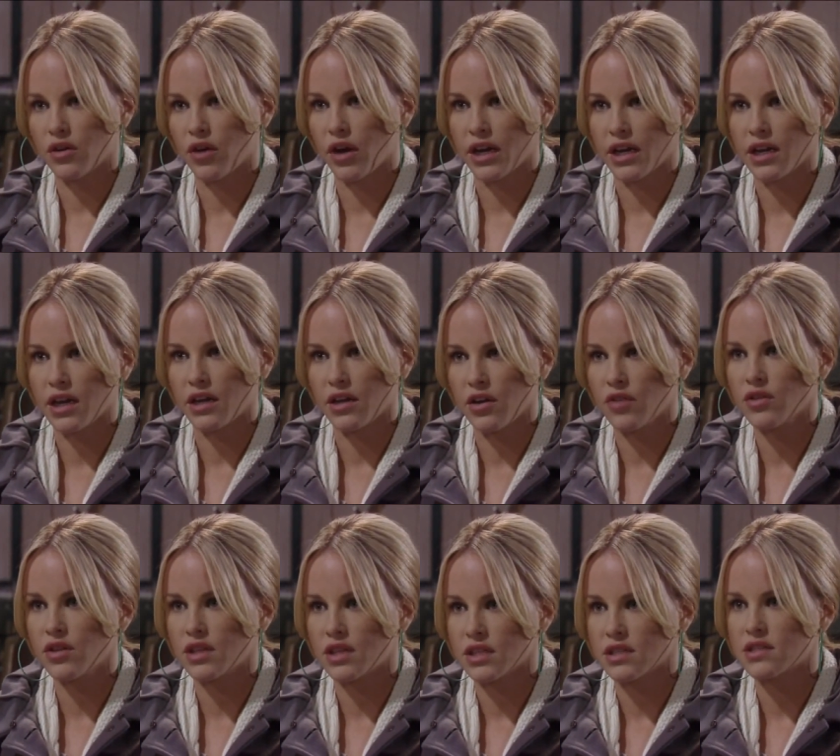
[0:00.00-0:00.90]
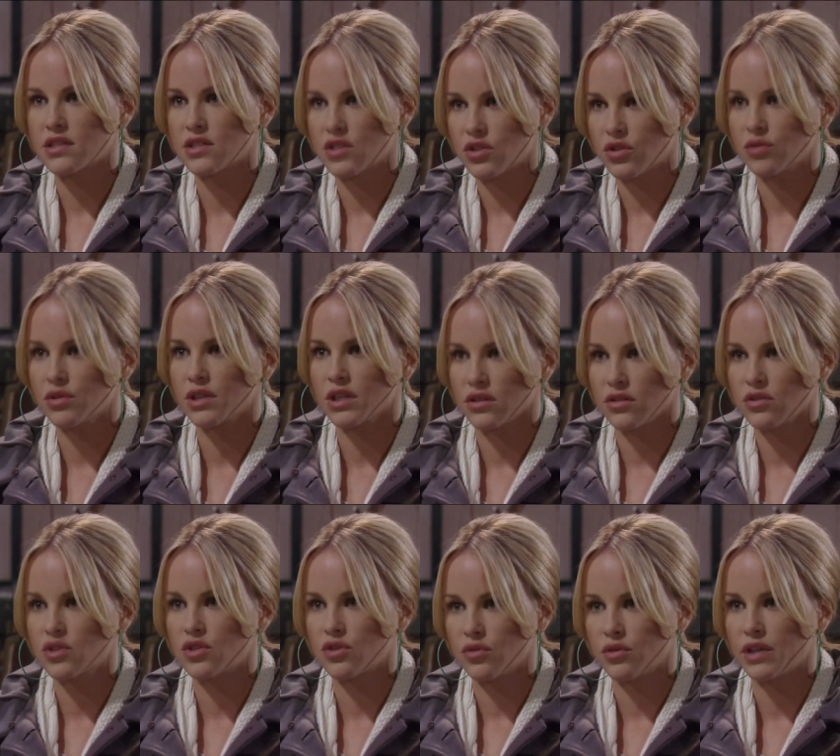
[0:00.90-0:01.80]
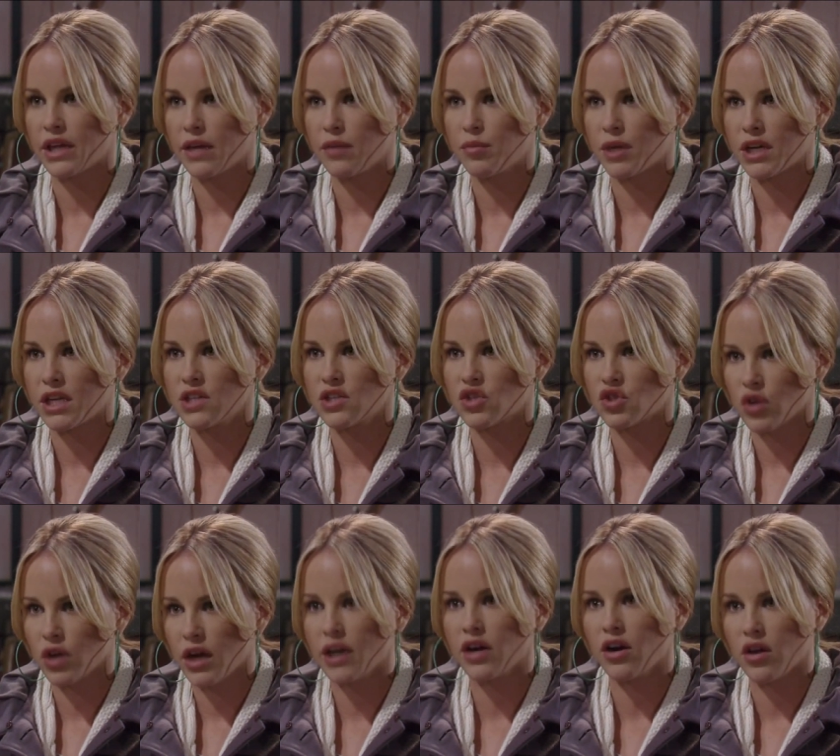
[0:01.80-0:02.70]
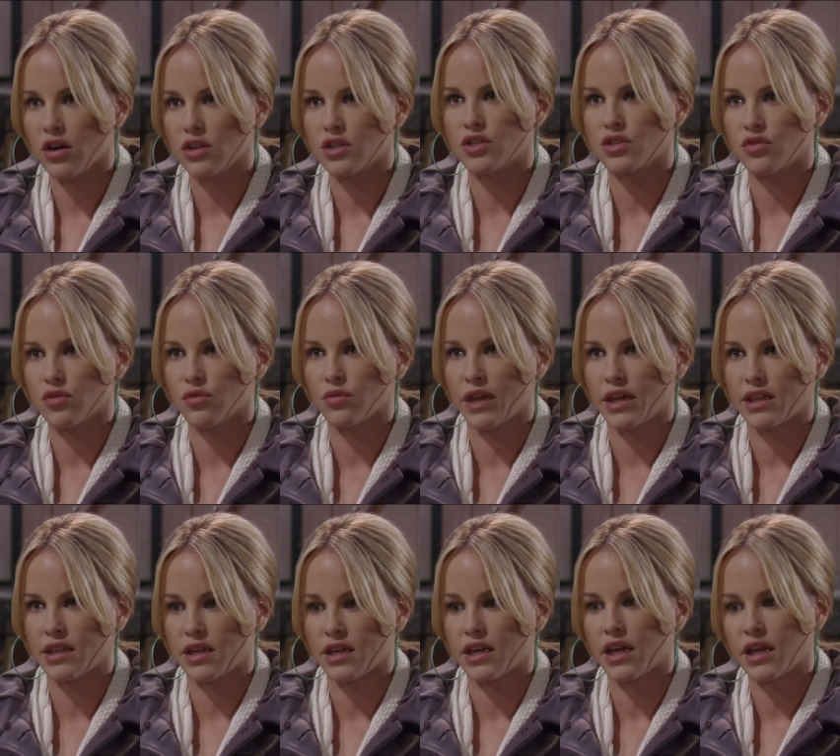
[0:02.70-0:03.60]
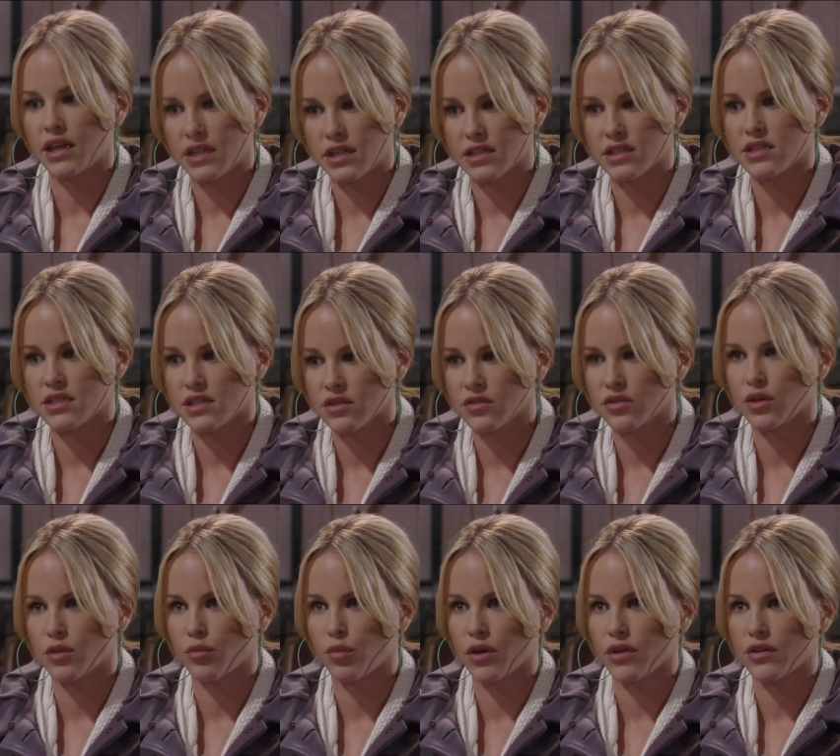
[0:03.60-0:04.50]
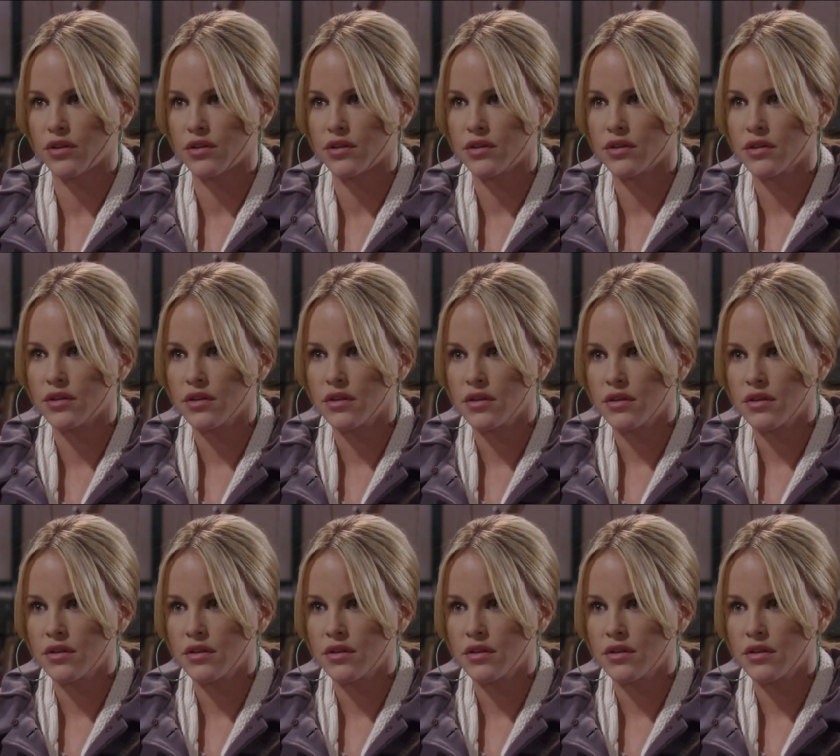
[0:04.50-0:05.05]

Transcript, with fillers: bit of credit? I know that this is too little, too late, but he's trying hard to do the right thing, and he is still your brother.